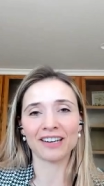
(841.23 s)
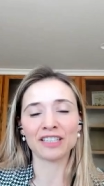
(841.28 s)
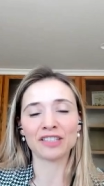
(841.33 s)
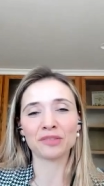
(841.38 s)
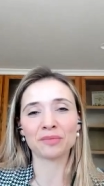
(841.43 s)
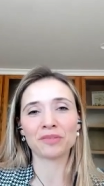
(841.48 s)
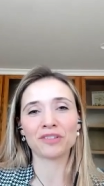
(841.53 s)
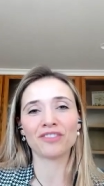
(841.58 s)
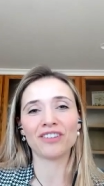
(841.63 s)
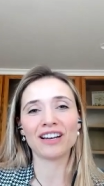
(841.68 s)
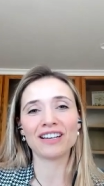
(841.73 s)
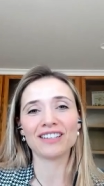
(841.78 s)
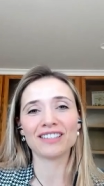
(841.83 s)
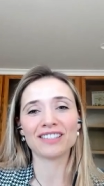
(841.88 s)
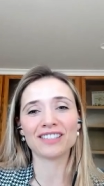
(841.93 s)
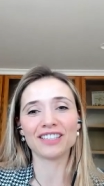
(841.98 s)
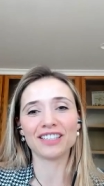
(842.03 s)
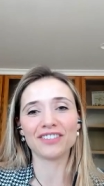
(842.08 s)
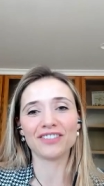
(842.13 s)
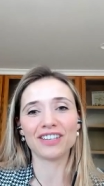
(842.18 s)
to provide a
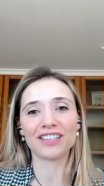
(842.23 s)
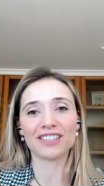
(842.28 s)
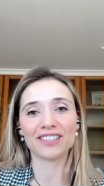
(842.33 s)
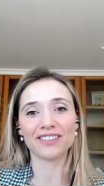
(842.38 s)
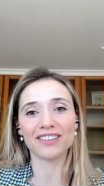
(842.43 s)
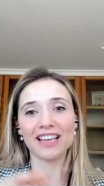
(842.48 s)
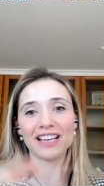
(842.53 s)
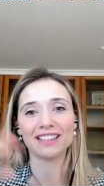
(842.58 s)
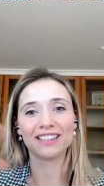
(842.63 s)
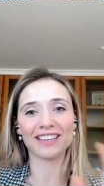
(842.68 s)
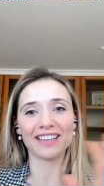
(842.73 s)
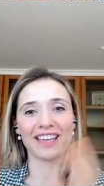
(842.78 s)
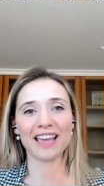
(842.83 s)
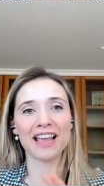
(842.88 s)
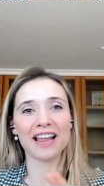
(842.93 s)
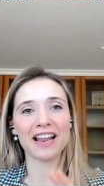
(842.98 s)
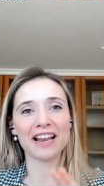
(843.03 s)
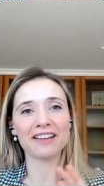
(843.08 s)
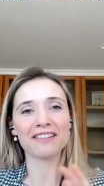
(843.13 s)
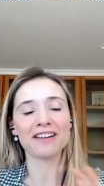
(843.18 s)
service so yet
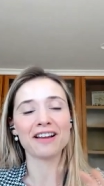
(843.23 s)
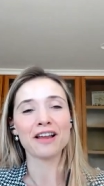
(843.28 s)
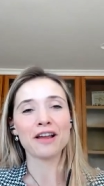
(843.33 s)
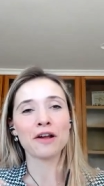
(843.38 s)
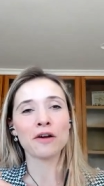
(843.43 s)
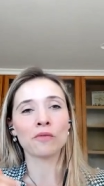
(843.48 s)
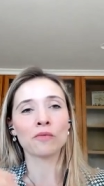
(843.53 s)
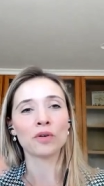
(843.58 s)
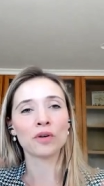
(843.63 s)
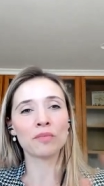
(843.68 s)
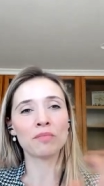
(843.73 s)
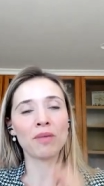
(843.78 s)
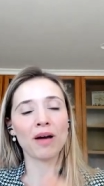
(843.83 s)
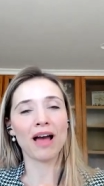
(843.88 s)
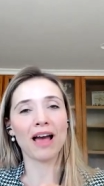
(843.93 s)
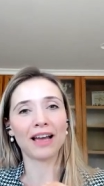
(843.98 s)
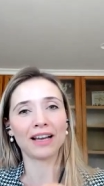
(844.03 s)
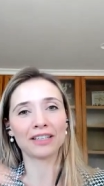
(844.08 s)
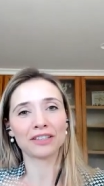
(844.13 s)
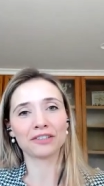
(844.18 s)
again we're
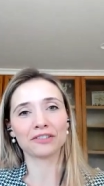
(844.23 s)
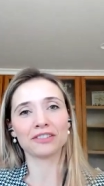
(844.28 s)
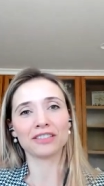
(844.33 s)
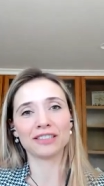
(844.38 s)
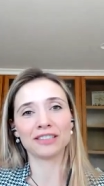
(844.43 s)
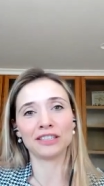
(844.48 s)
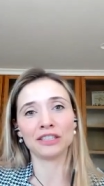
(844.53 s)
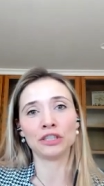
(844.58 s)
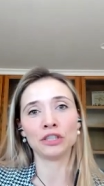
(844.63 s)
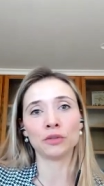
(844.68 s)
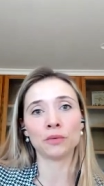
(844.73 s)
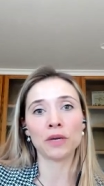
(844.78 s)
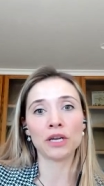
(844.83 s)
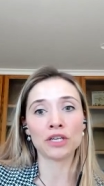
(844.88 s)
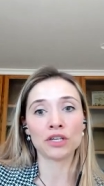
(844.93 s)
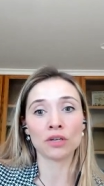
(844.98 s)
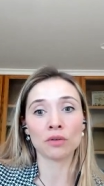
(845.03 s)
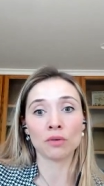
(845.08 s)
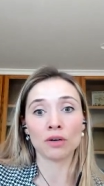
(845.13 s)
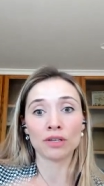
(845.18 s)
back to the
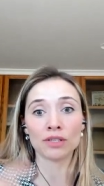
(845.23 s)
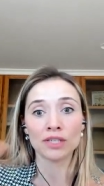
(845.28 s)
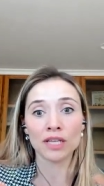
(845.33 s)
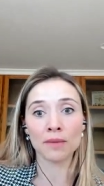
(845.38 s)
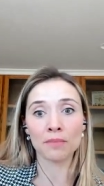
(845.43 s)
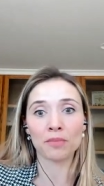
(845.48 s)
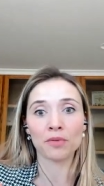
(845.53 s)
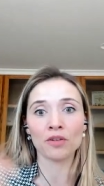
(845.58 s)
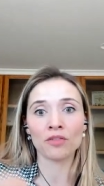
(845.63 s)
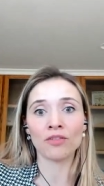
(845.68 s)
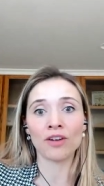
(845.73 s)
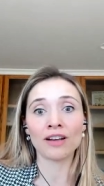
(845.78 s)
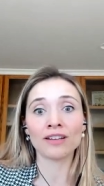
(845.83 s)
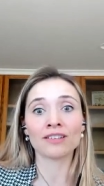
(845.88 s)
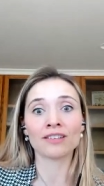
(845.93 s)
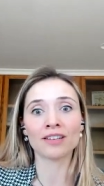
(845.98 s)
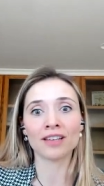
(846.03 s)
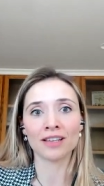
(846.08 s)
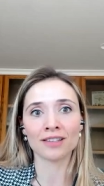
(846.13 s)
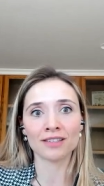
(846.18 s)
situation where some
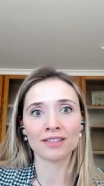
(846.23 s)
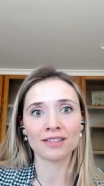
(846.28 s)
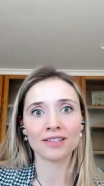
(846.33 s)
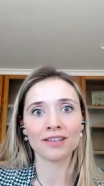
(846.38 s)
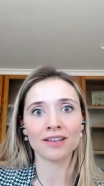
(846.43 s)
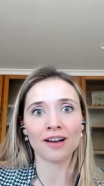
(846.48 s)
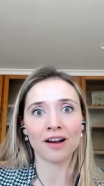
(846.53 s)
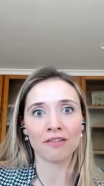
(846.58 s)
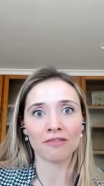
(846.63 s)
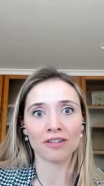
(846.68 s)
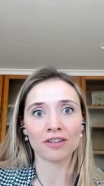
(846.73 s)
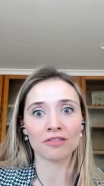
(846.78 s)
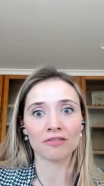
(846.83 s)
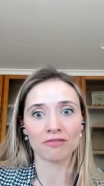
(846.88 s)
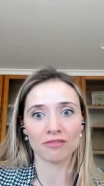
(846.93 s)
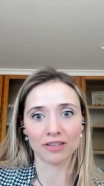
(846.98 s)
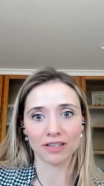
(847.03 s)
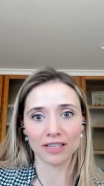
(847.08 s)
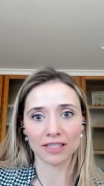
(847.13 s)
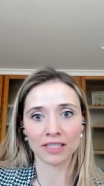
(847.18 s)
provider can see our
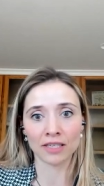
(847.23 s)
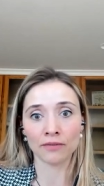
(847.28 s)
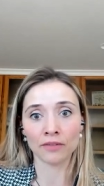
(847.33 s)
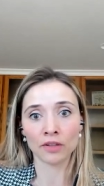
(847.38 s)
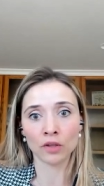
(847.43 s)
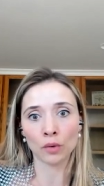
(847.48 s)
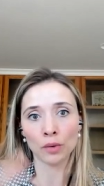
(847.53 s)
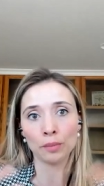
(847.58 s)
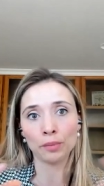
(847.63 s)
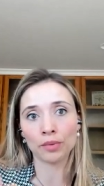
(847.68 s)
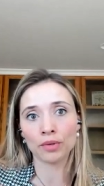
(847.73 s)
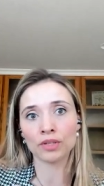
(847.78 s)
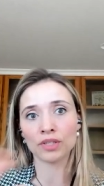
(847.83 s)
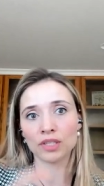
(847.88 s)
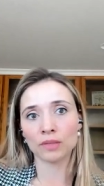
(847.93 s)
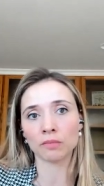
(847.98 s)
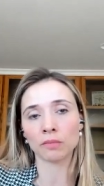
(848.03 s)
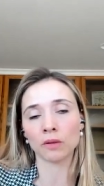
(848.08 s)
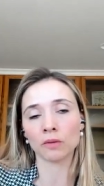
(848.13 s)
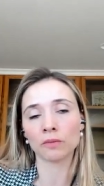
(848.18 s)
queries even though in
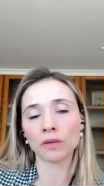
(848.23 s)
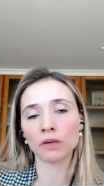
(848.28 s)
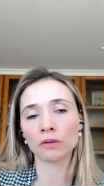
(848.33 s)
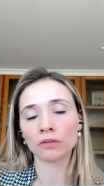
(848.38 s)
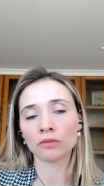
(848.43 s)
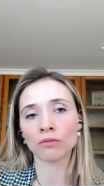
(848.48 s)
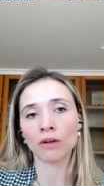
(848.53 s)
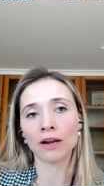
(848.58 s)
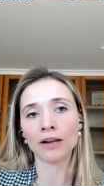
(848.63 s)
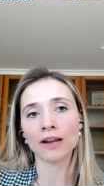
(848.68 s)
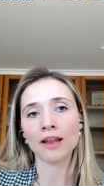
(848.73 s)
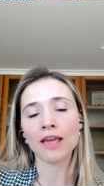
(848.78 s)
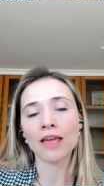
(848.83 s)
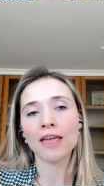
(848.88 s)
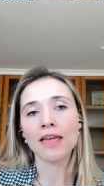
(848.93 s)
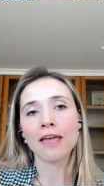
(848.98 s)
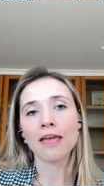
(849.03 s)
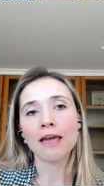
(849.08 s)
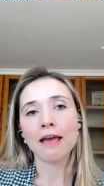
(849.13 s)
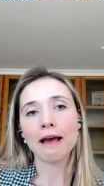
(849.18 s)
principle we could run
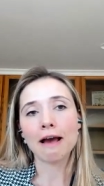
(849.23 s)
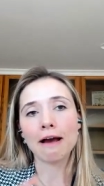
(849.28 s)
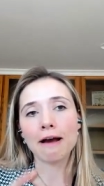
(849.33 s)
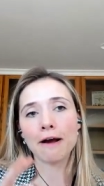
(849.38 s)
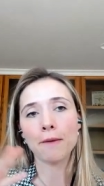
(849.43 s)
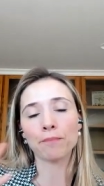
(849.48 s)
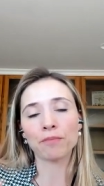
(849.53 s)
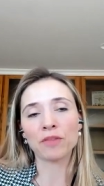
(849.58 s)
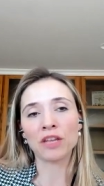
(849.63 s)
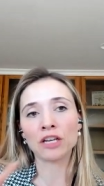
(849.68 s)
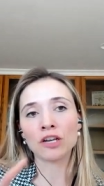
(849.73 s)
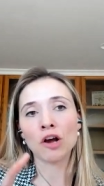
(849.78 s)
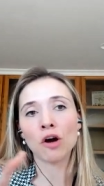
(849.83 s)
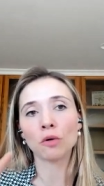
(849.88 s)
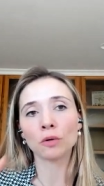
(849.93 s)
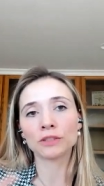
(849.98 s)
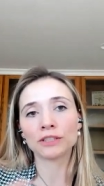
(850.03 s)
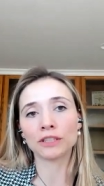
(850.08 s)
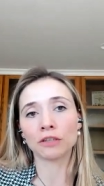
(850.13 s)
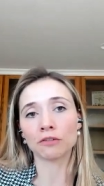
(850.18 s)
um, and
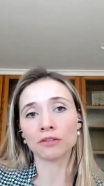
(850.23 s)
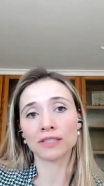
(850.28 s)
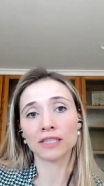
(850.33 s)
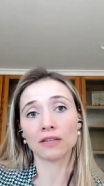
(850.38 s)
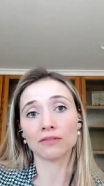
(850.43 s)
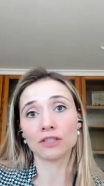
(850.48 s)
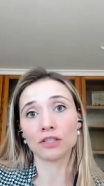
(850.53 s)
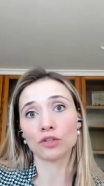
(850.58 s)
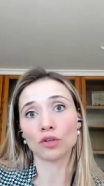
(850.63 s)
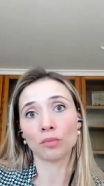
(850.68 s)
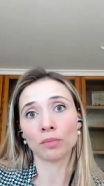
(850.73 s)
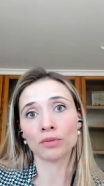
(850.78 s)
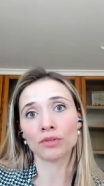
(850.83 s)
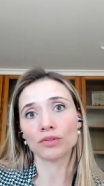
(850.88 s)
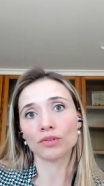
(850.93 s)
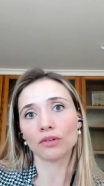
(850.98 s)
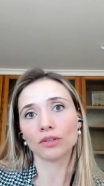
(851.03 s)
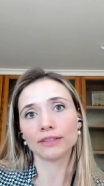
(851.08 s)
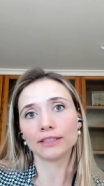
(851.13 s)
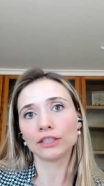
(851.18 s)
host ourselves is open
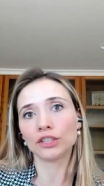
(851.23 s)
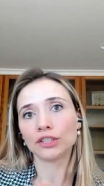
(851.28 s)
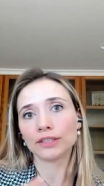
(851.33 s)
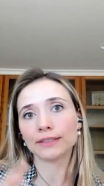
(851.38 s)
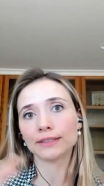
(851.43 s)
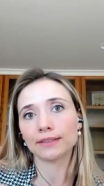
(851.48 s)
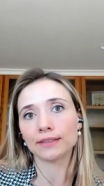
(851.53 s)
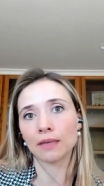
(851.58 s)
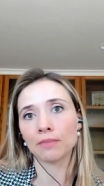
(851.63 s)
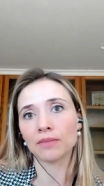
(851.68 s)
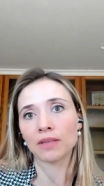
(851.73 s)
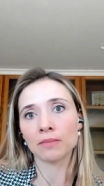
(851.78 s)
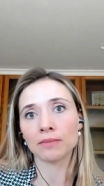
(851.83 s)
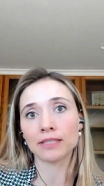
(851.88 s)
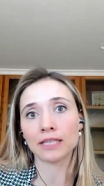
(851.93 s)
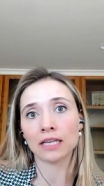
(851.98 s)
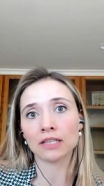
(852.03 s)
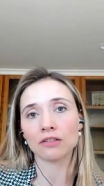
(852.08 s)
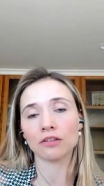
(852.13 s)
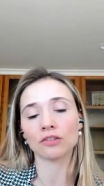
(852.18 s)
source. It just sometimes
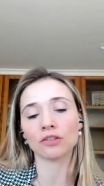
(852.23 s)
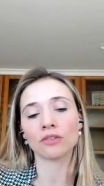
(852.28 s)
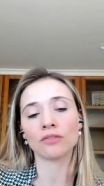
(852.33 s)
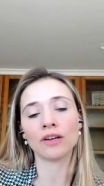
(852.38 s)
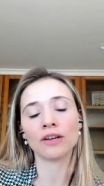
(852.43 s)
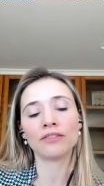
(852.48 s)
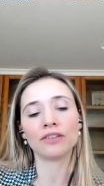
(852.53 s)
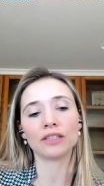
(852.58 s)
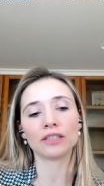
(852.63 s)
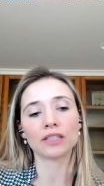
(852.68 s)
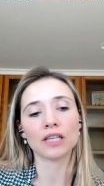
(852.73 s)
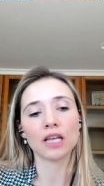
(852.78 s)
takes a lot of effort.